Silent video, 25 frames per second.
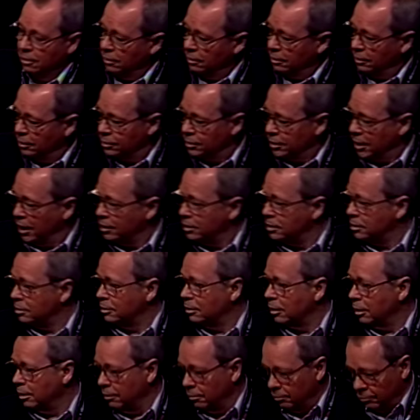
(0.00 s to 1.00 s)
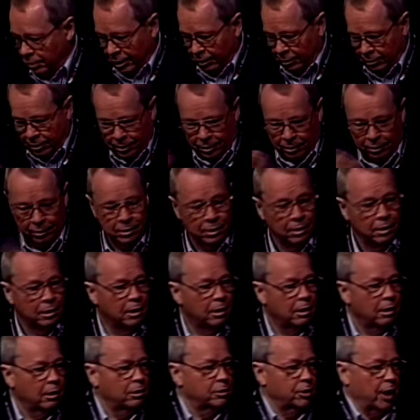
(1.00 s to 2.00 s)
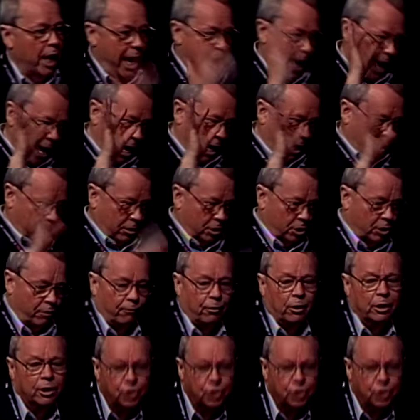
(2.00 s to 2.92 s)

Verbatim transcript: because that's the length of the it's a hand. It's a very